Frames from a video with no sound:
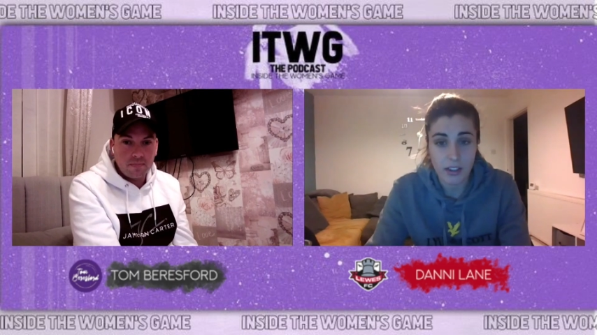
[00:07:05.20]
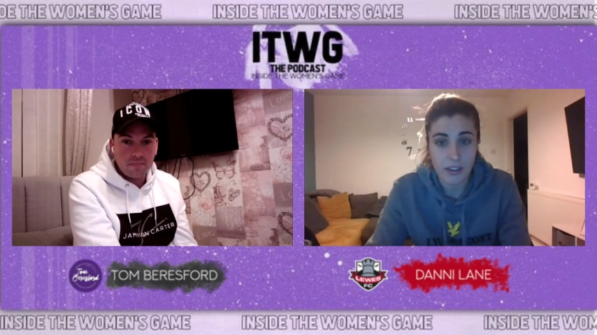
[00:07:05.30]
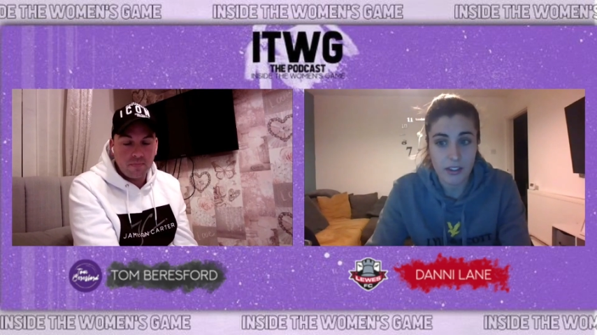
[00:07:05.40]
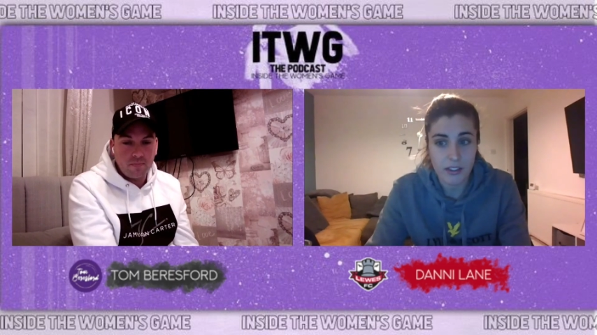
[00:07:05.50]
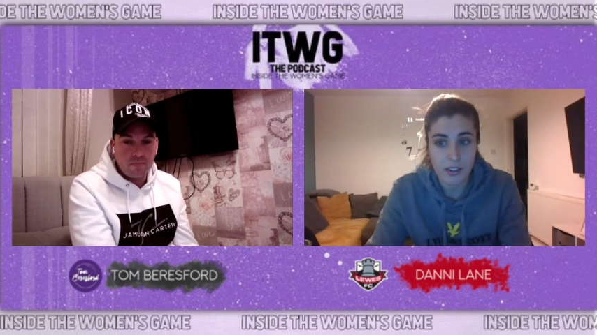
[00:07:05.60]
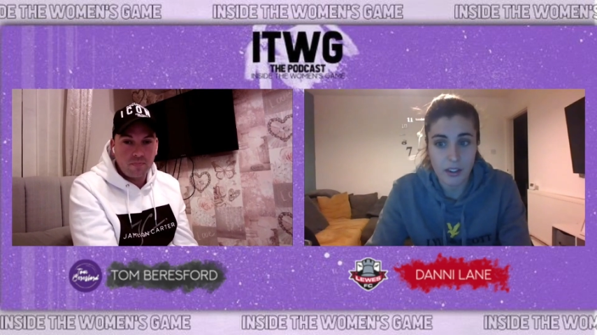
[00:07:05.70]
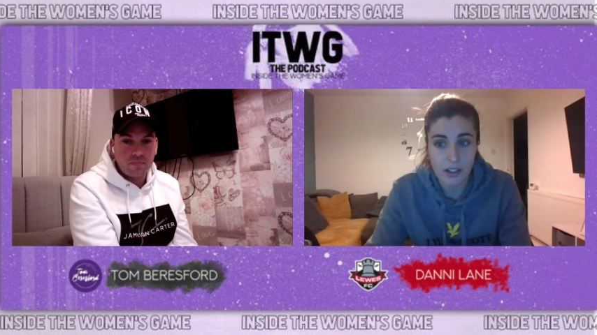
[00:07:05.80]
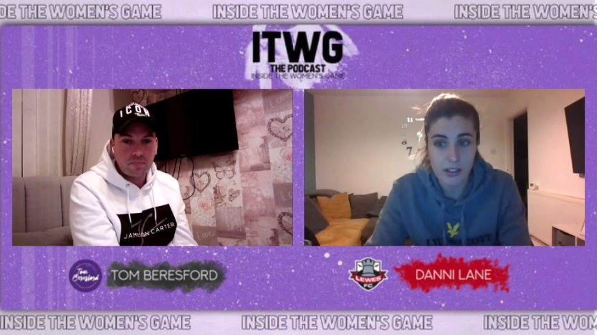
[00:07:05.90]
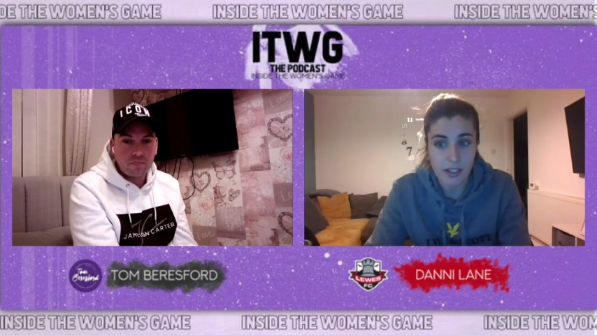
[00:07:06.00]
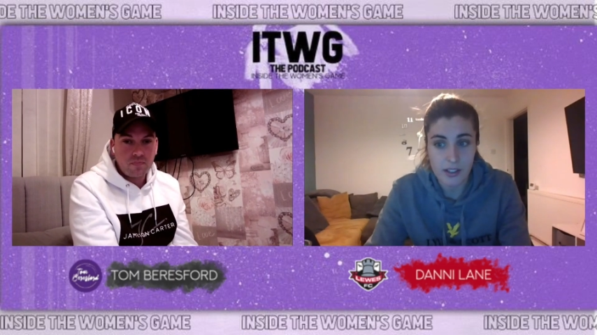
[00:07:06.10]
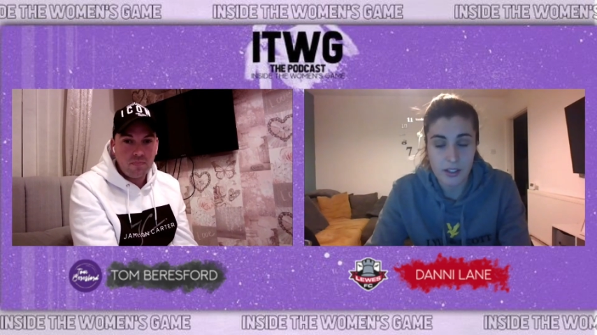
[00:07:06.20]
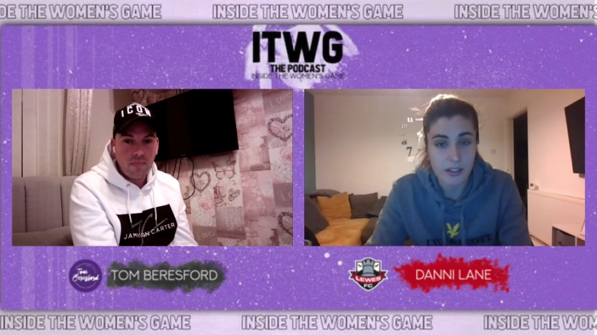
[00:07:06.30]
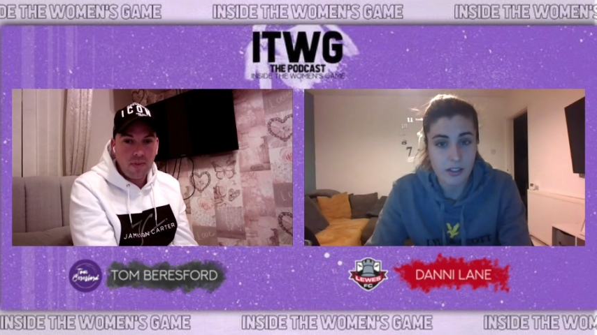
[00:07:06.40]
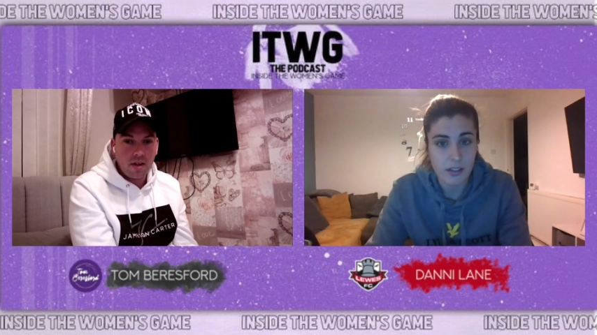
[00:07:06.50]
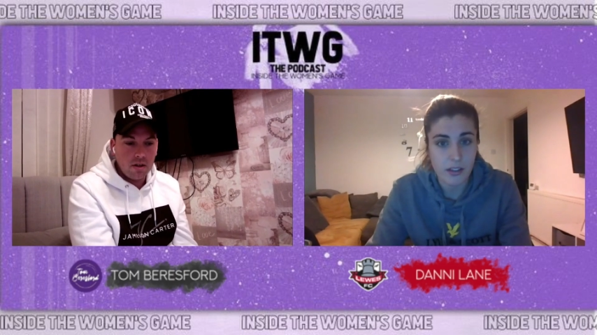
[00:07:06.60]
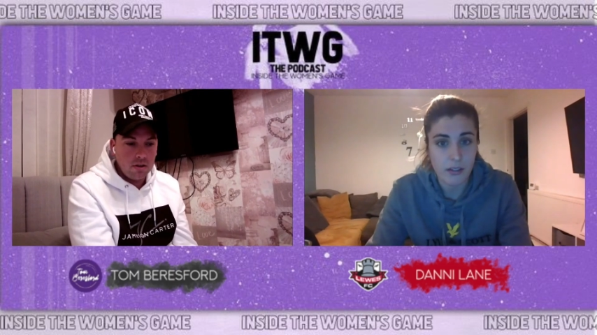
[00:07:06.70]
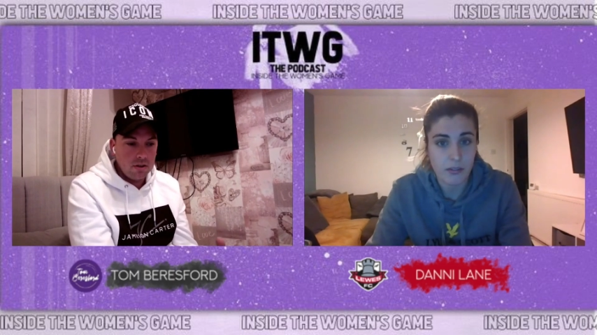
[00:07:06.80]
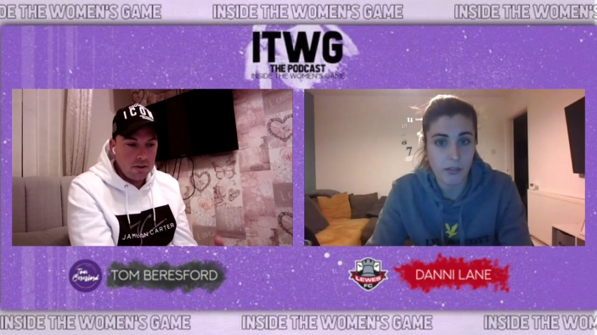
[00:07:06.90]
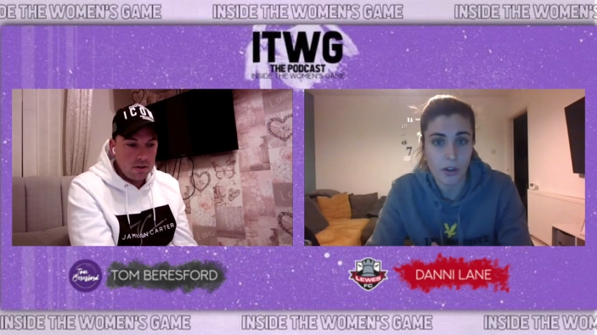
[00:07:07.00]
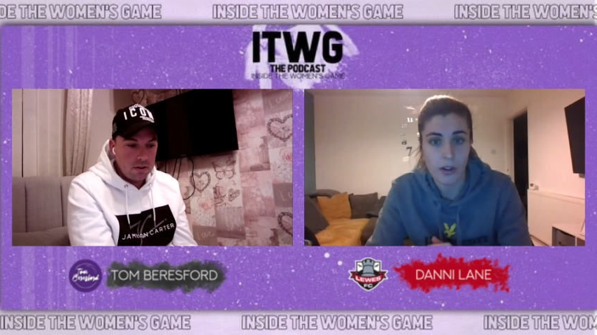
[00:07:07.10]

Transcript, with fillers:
Speaker 1: and like I say, just the